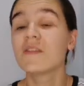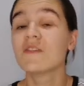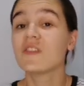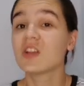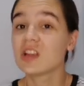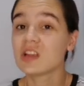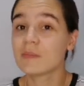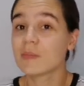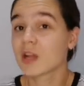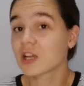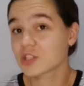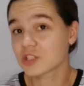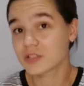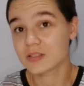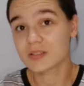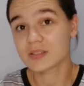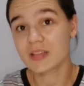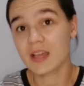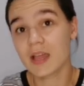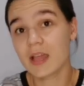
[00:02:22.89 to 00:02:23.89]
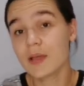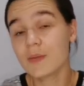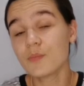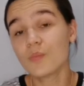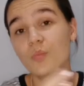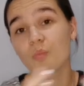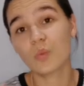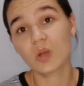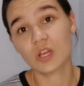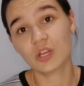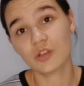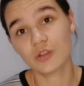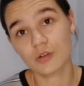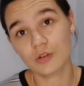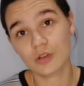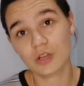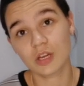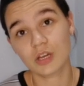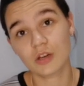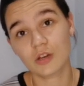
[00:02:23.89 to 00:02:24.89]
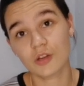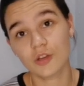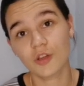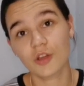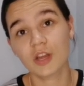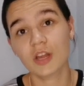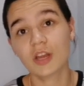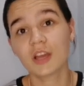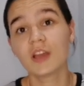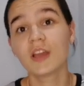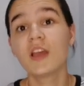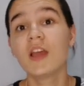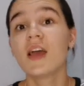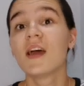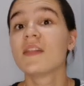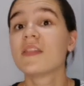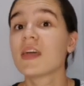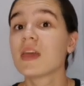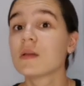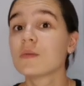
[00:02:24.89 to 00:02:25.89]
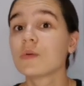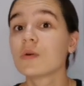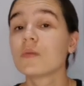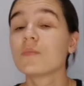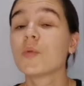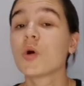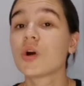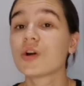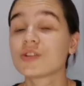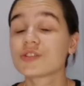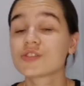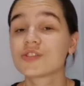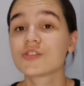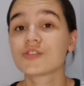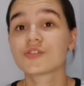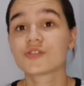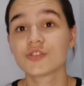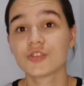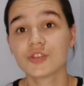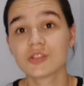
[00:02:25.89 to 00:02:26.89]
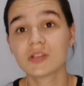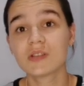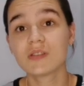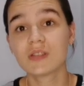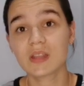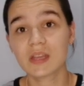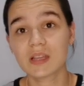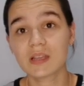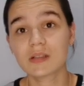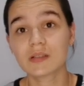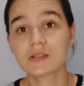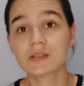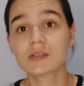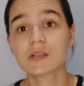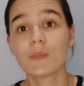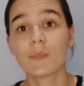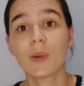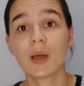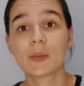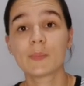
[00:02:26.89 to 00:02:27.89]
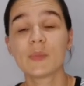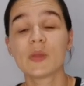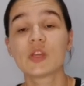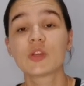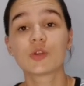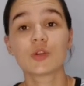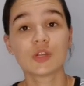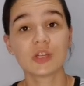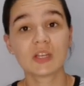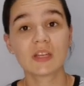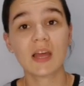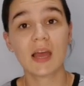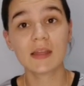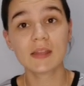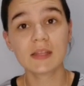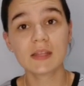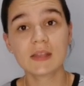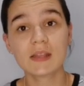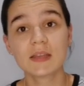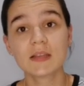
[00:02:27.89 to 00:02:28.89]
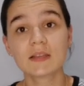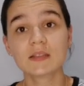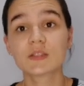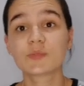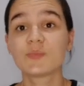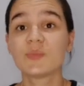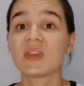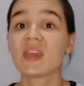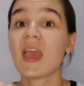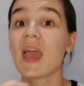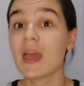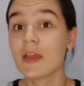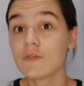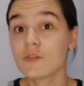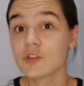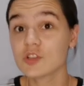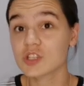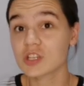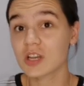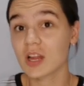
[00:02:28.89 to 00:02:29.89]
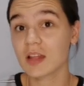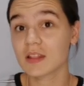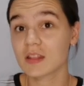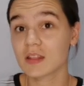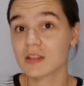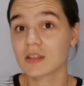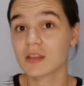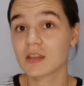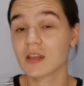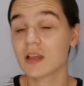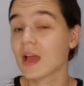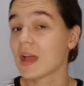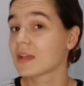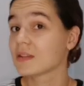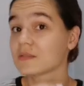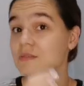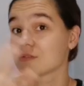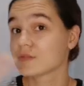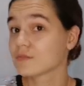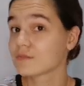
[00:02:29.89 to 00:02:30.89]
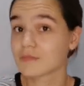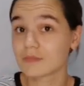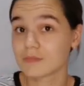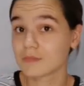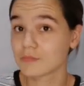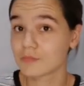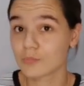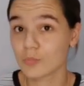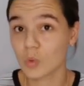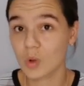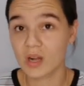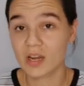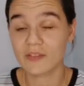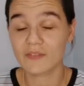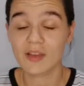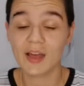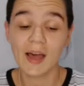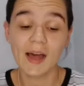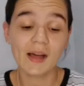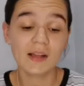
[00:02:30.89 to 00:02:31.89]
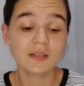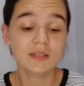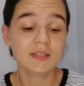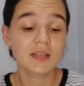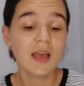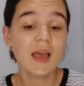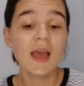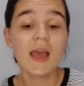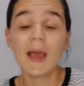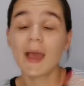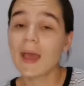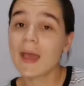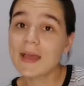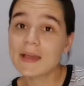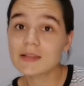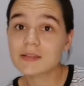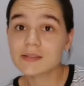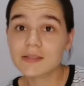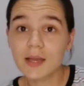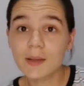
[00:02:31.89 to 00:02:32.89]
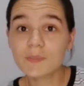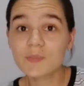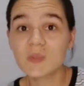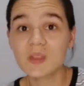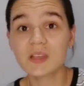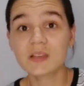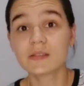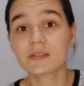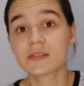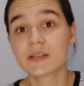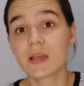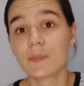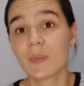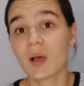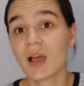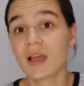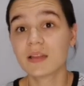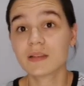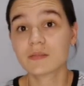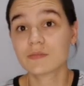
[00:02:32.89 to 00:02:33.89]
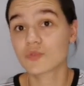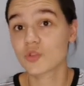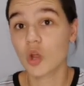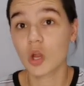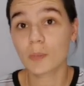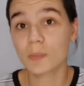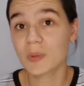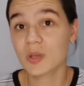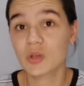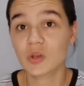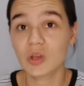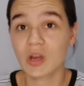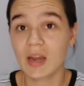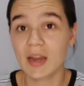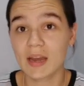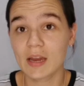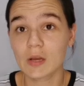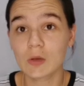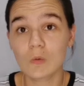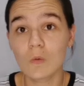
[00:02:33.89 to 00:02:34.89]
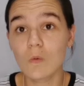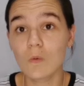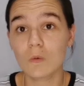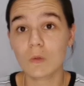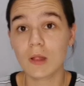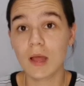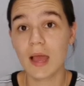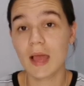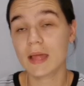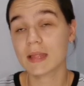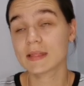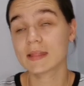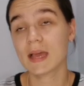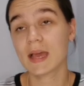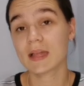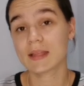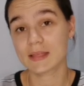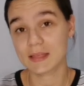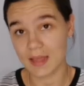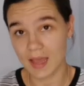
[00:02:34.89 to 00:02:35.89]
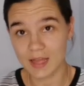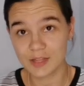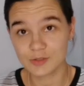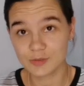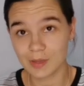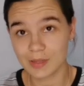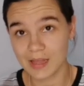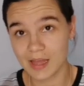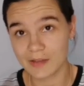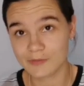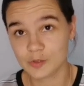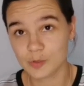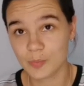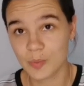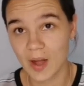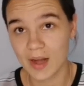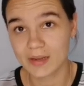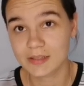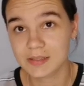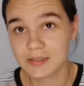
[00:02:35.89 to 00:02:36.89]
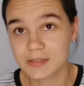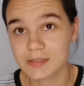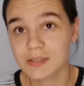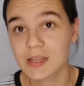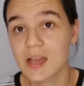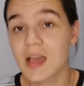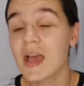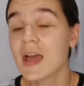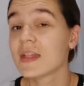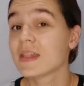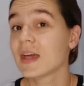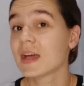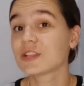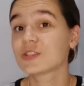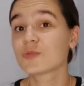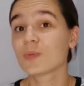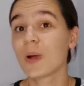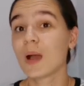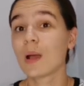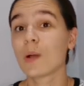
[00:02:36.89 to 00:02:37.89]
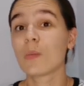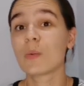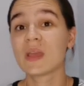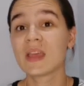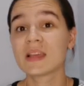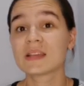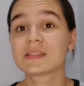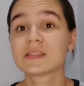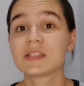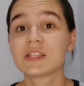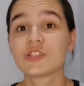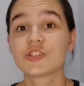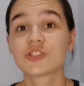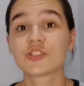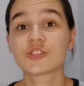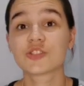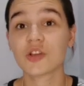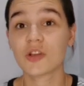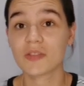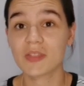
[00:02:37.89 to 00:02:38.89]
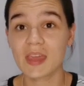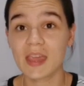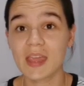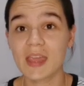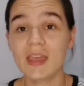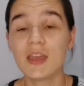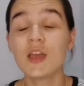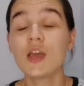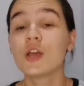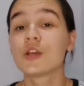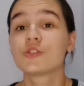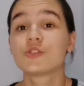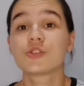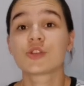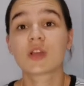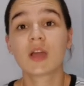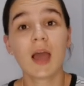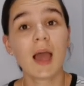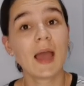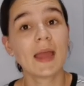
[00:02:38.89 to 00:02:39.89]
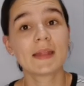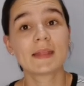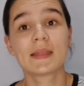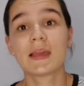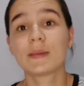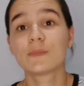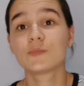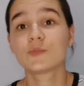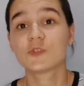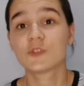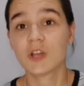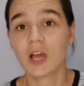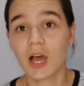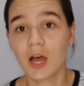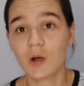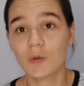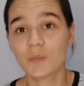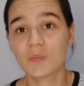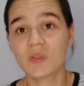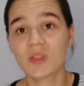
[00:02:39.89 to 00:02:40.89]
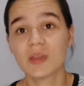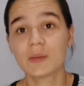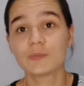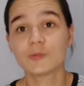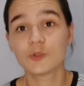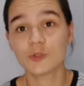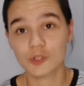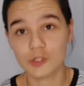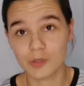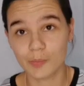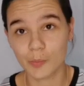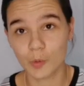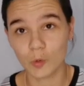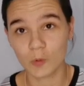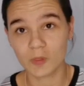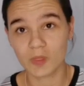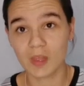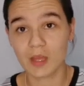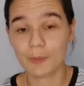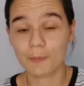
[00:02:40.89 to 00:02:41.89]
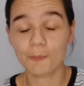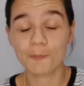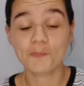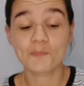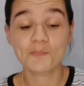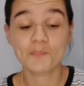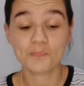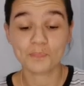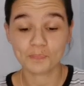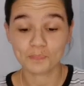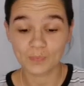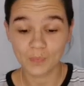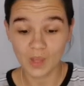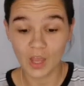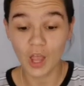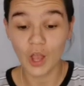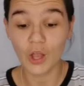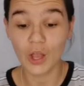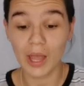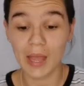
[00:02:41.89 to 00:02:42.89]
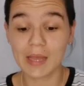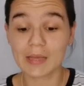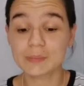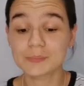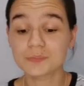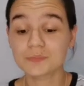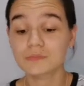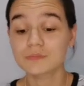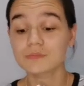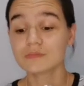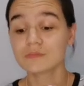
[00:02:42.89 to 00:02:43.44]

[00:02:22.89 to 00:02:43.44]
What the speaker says: Very much the same when you look at a learner. They will master certain things, but be good at other things, be average at at whatever else, and some things they might not be good at all, and that's why they have to practice. That's why we as teachers are there to guide them, to help them, to support them. Okay,